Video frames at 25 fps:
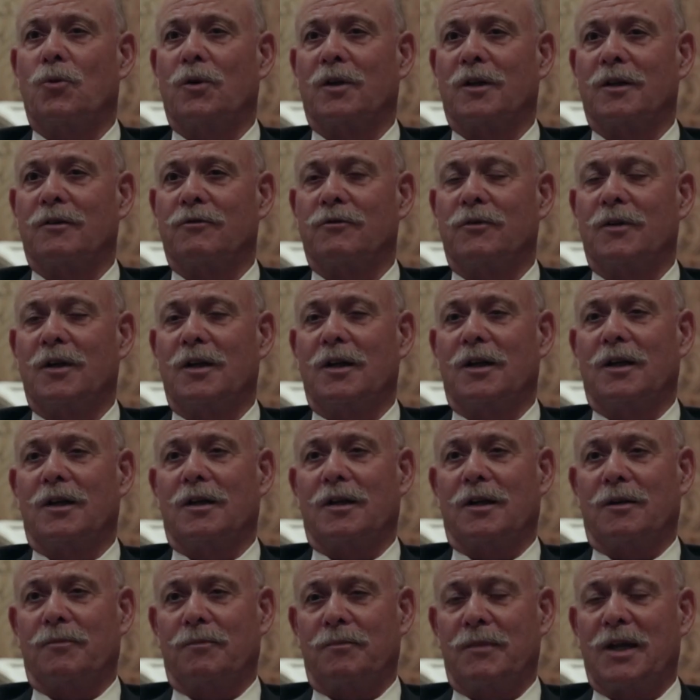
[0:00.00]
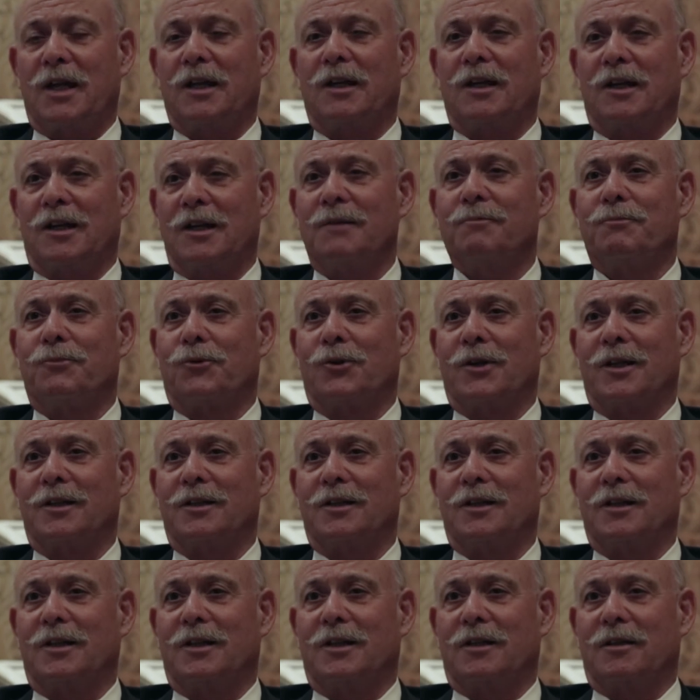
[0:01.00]
will have made an
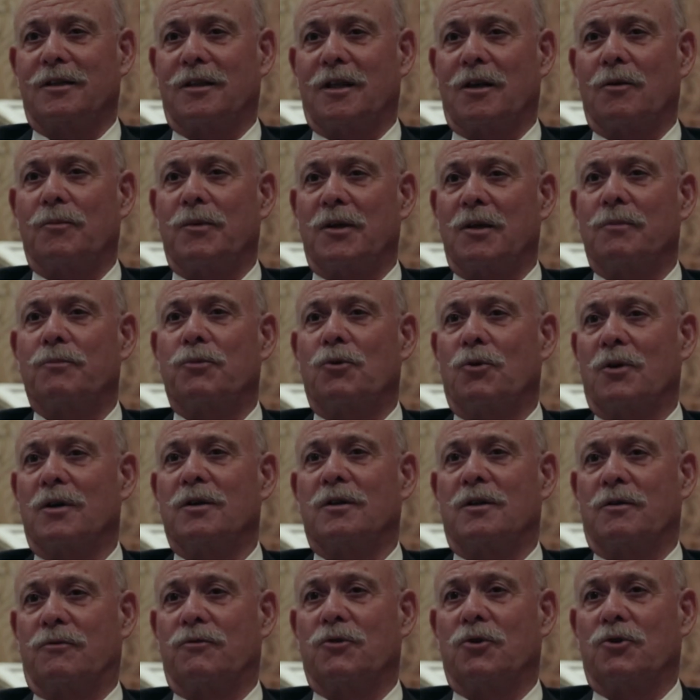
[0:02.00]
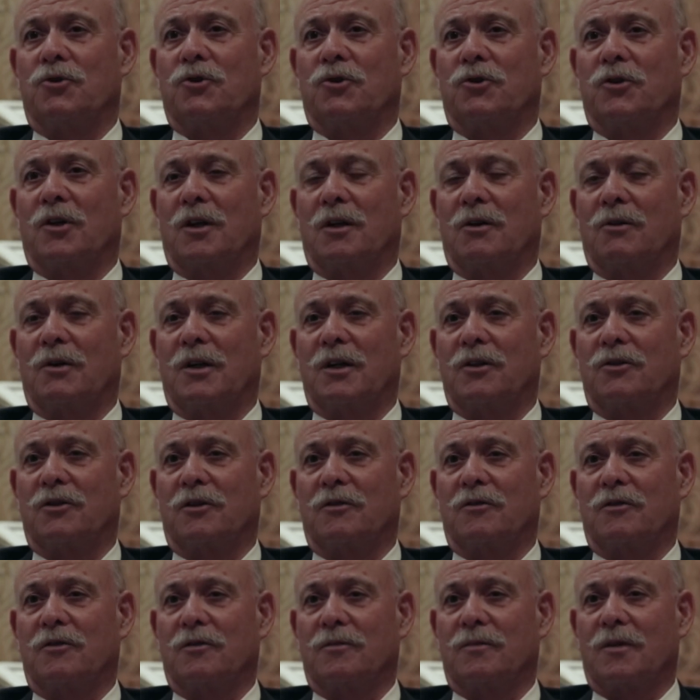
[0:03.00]
imprint that'll be important to future
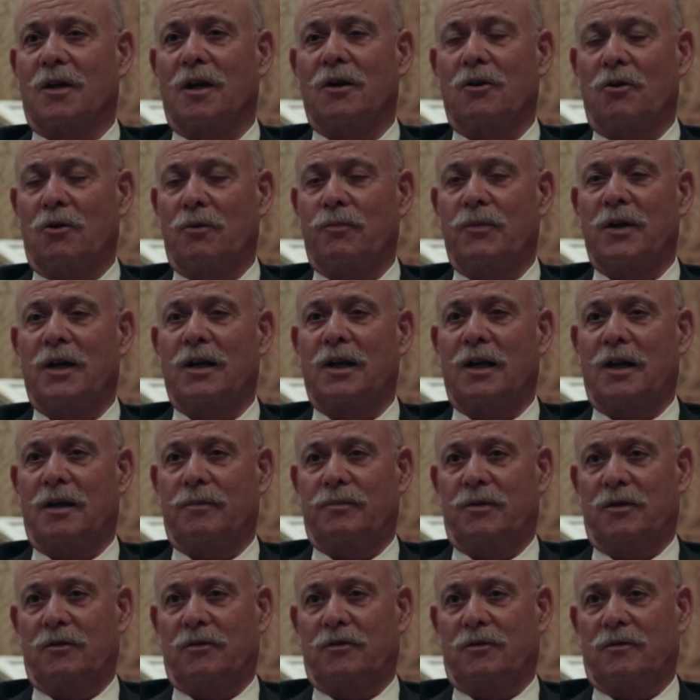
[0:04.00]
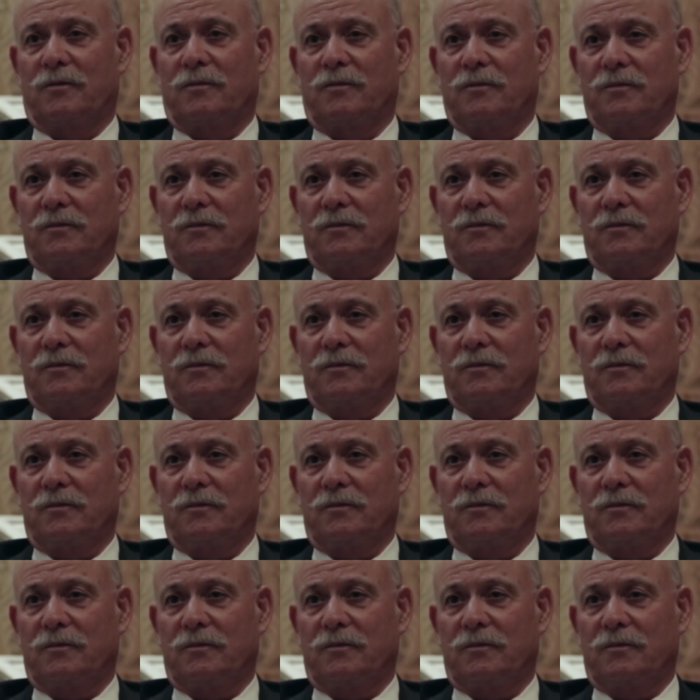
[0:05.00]
generations. I hope that happens.